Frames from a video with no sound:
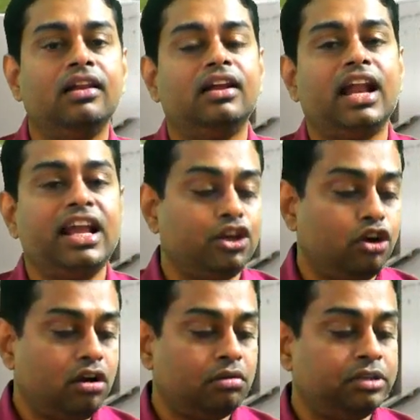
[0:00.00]
Like,
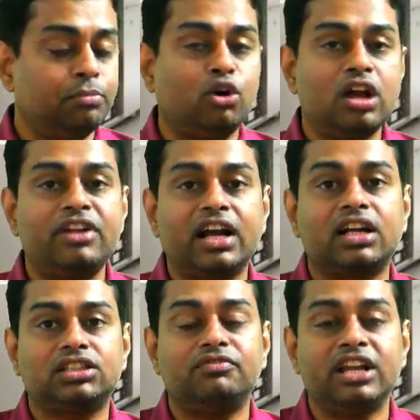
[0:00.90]
the board of directors
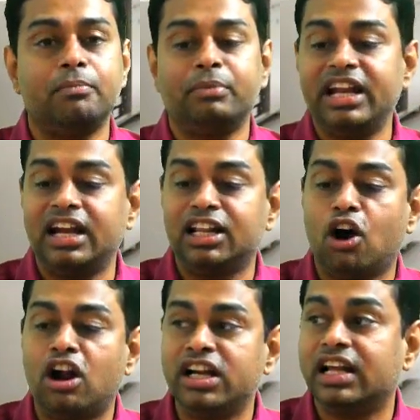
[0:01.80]
of the company and the
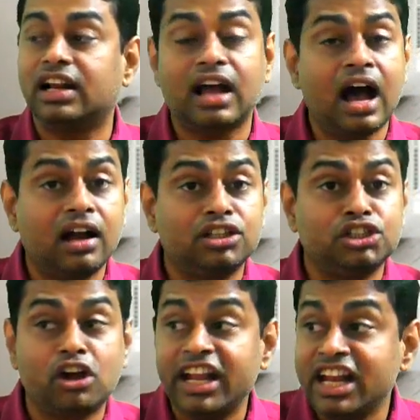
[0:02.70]
auditor are
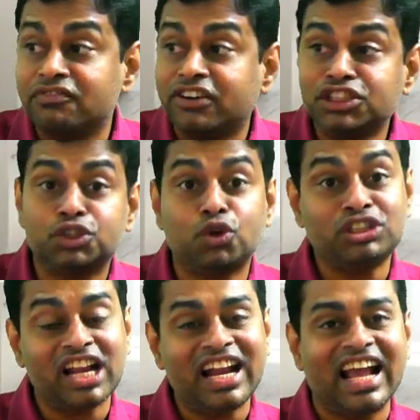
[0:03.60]
joining for
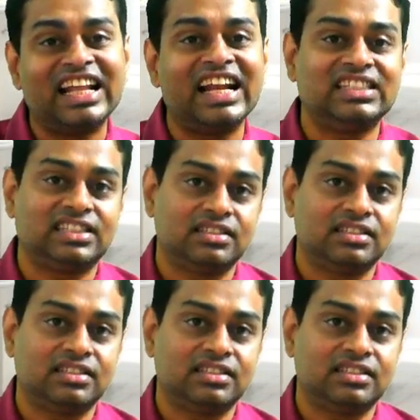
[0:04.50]
social gatherings.